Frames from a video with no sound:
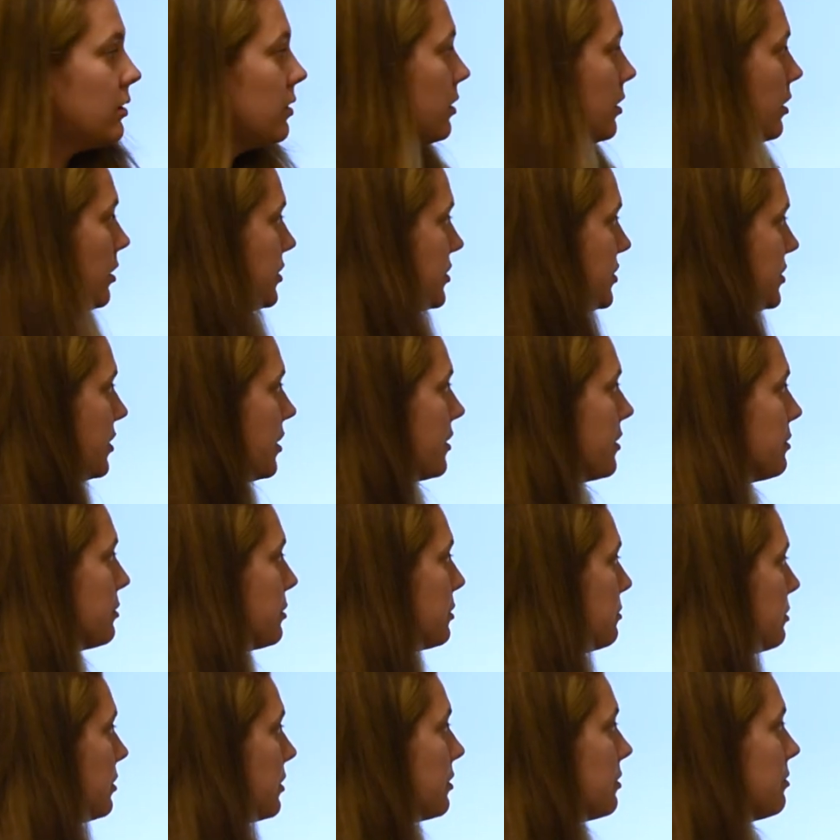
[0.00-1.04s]
Here's another one
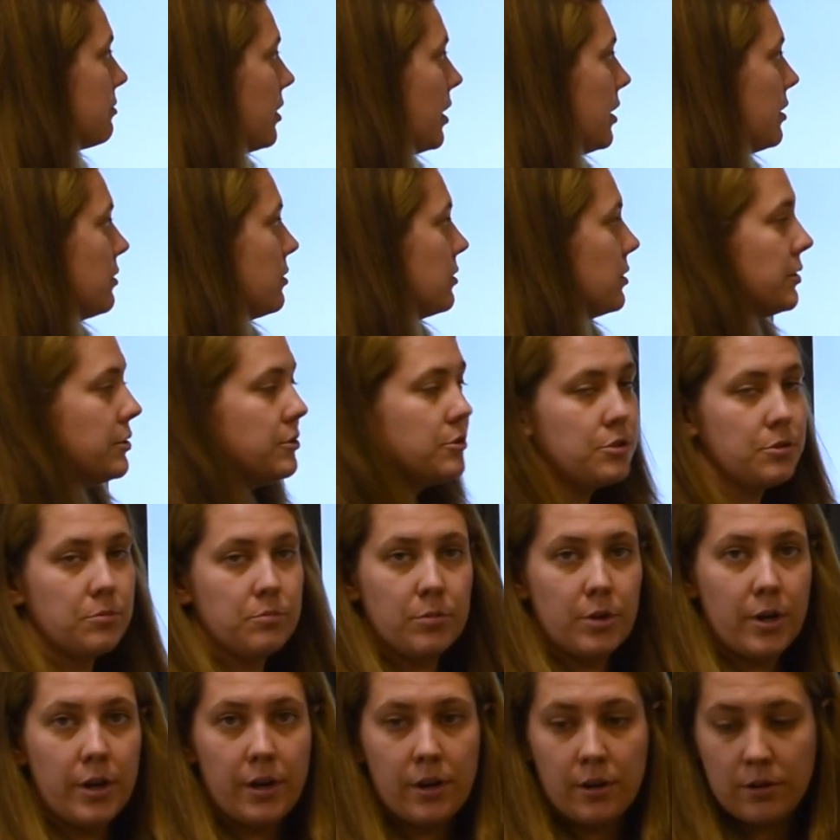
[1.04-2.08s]
with red, orange, and
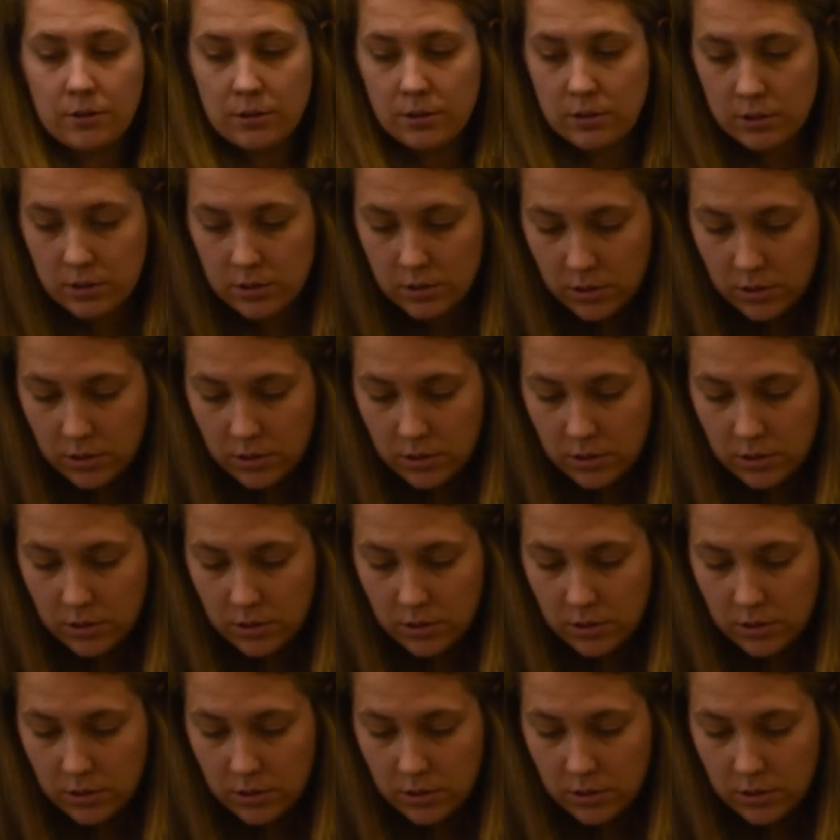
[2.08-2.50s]
brown.